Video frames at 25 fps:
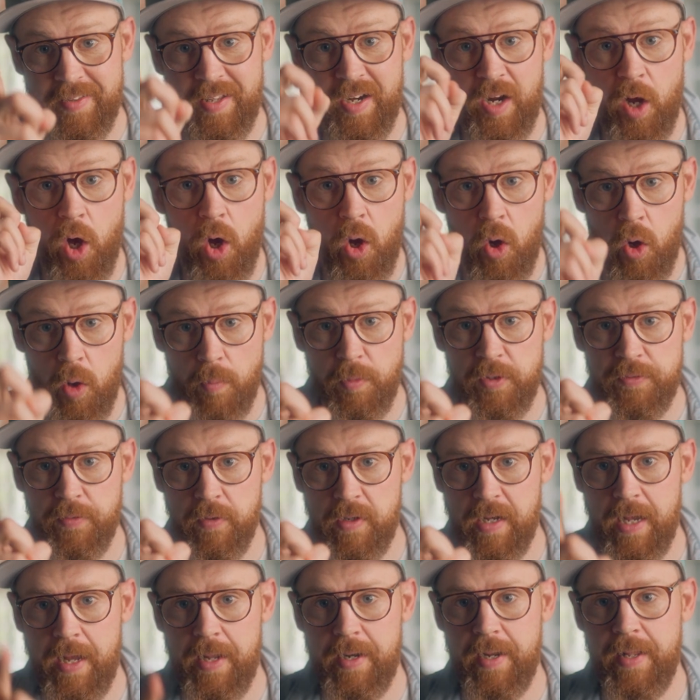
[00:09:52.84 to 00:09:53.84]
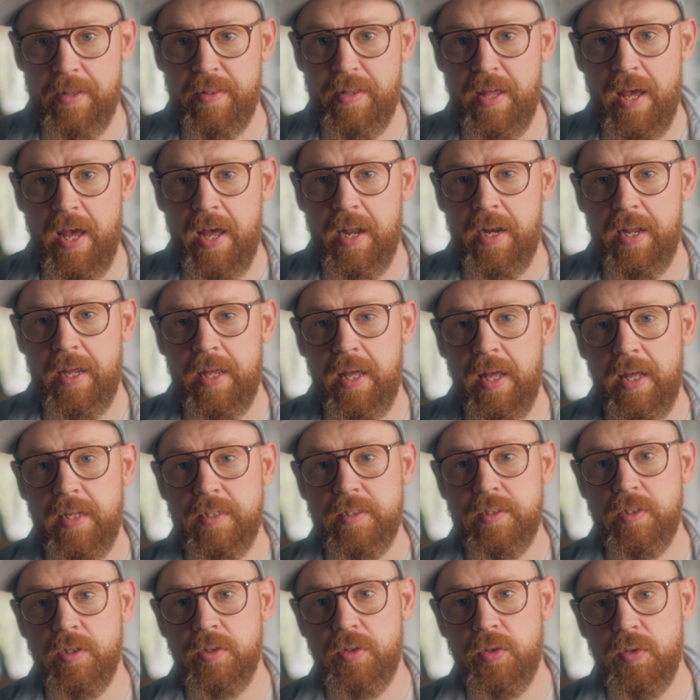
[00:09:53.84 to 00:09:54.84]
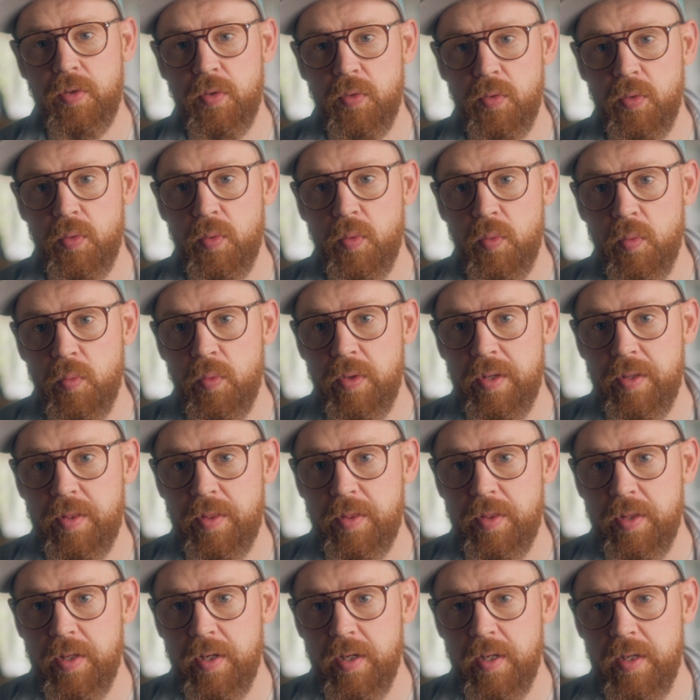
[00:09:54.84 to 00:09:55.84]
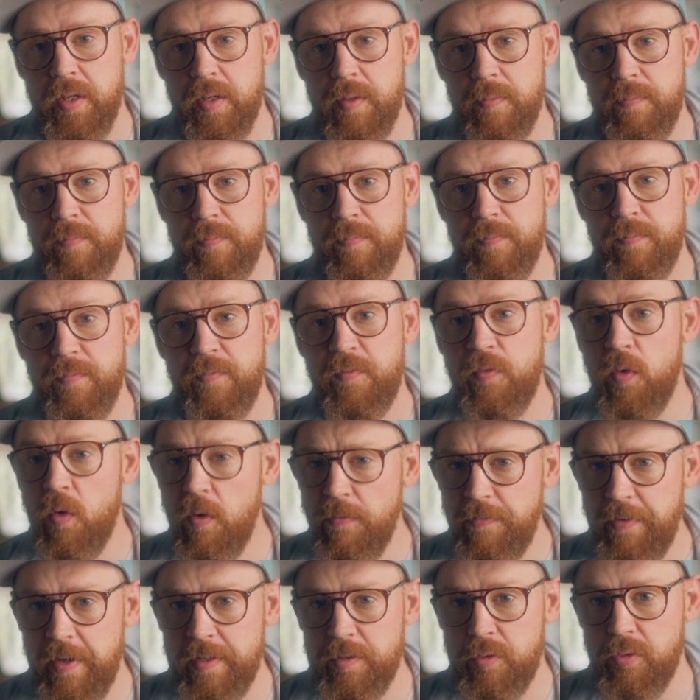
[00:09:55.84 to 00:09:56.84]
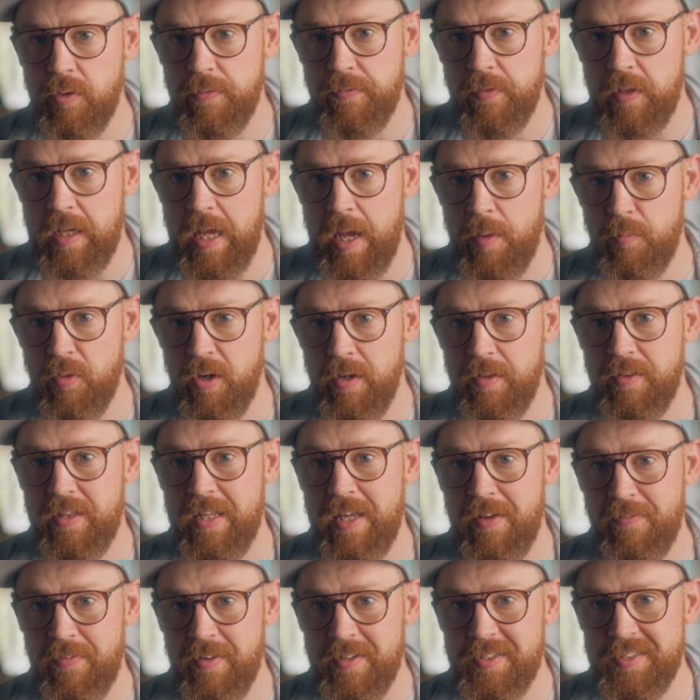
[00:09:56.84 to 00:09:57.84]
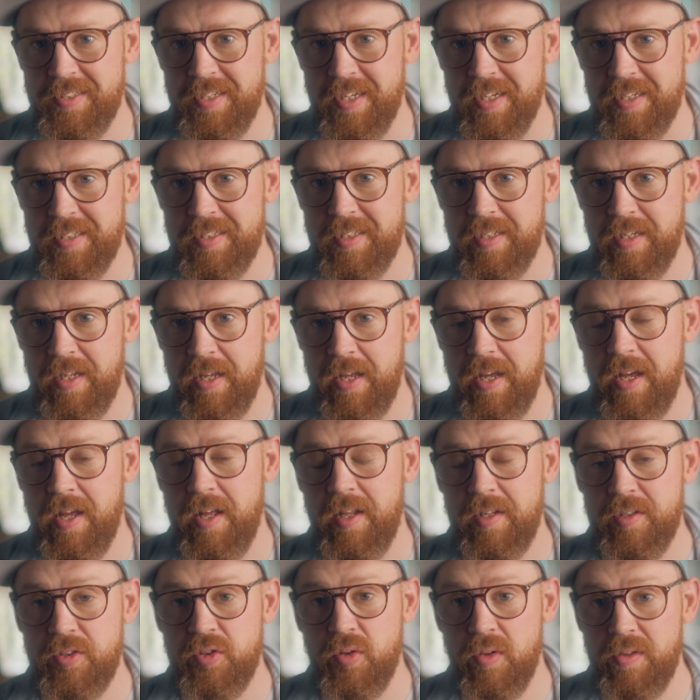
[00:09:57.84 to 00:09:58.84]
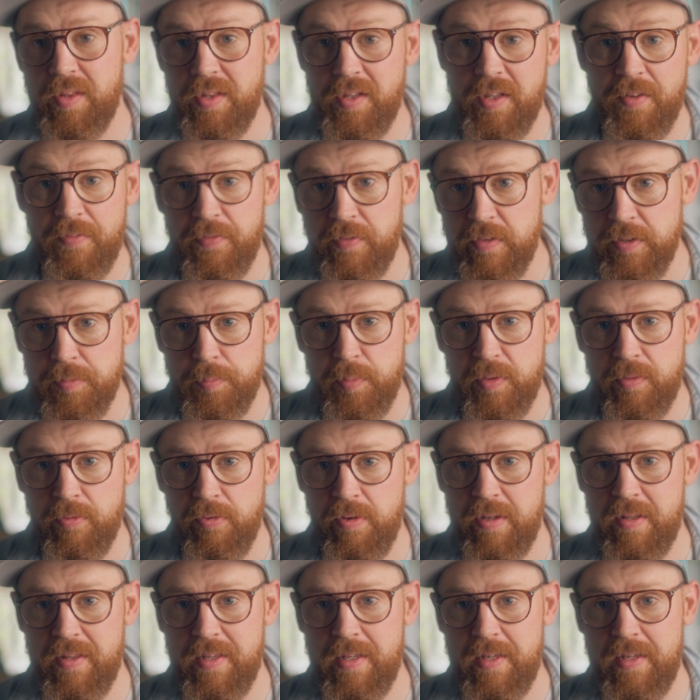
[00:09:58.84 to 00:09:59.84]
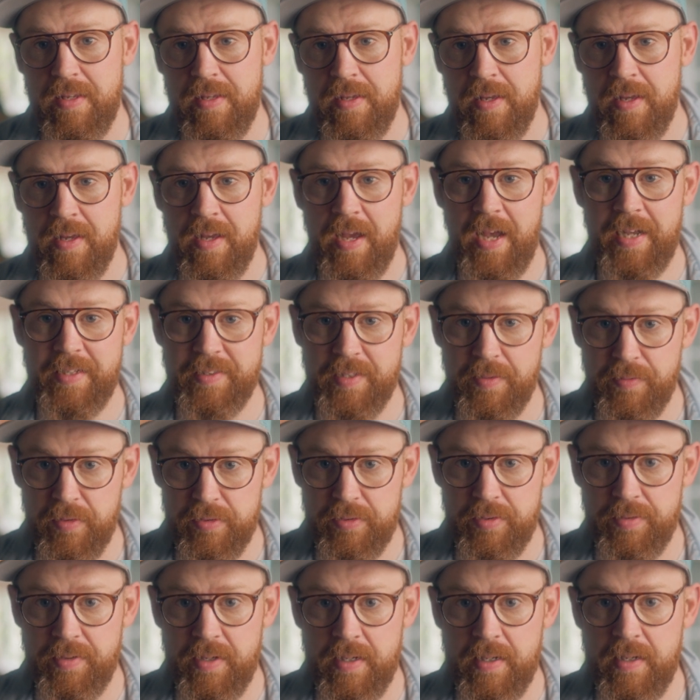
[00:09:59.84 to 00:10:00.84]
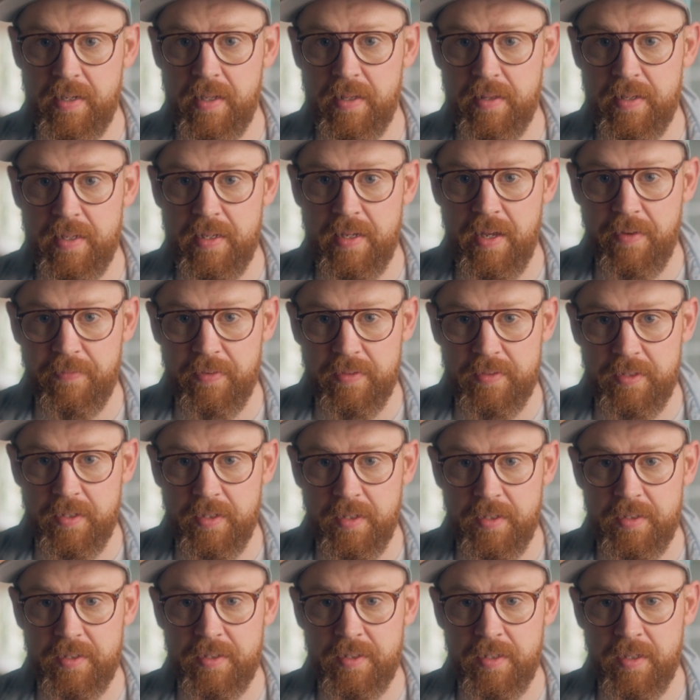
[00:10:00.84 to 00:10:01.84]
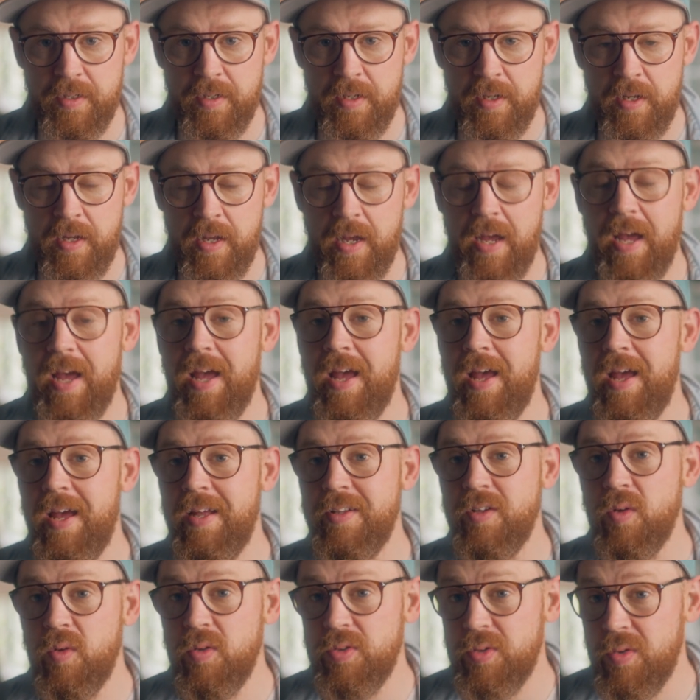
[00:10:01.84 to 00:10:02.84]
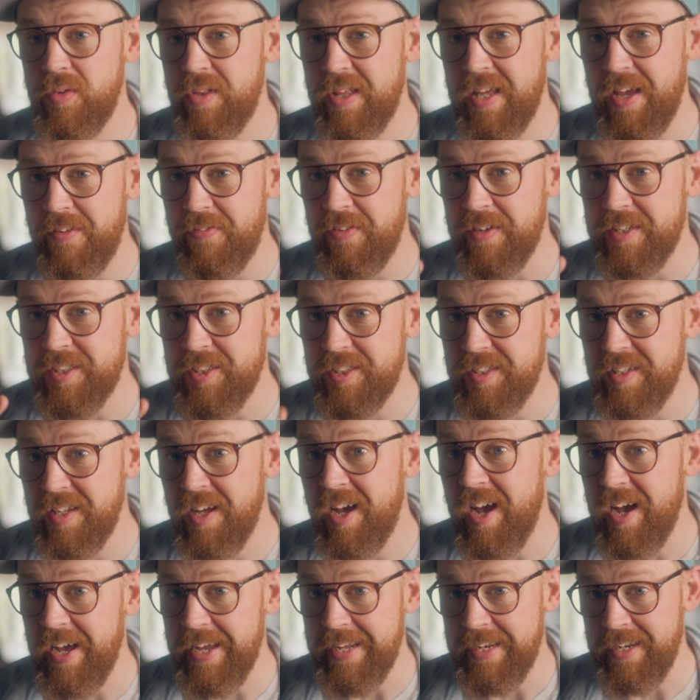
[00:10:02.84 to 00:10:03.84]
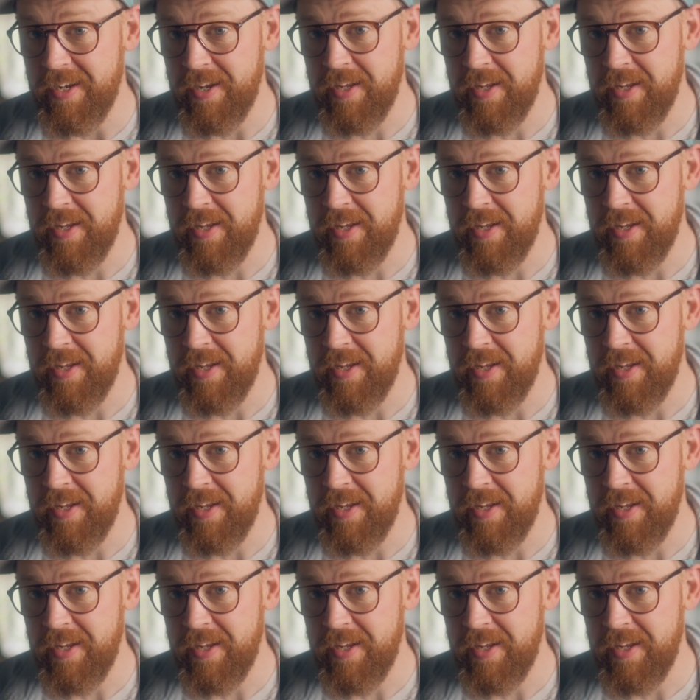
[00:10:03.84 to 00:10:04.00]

that I almost forgot, and that has to do with the form factor of the camera, the FX6, and sort of the difference between the A7 III and the FX6, and also the FX9.